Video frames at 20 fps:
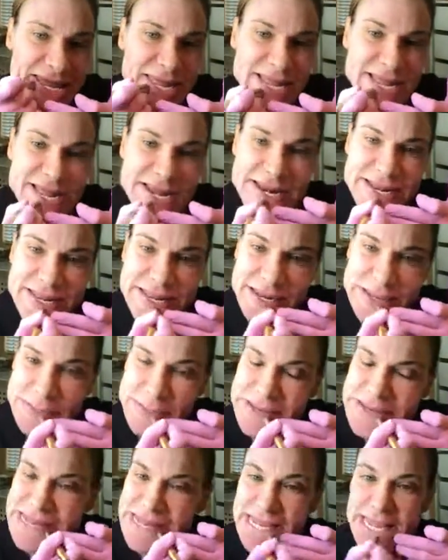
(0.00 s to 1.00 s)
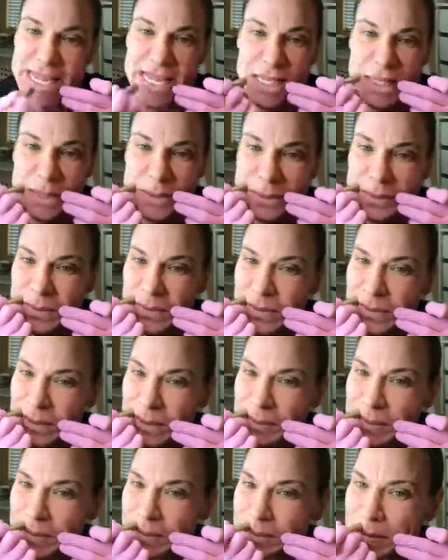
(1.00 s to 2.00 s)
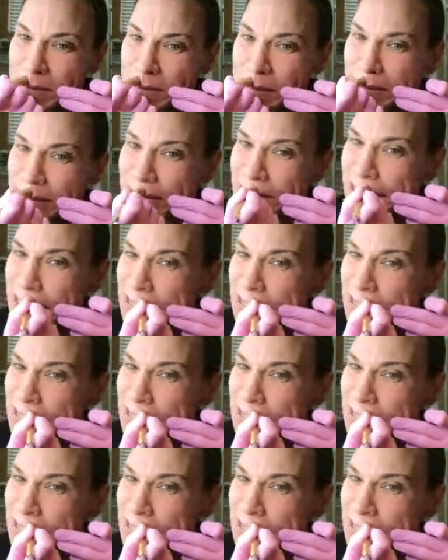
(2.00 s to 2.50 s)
A lot of little blackheads form on people's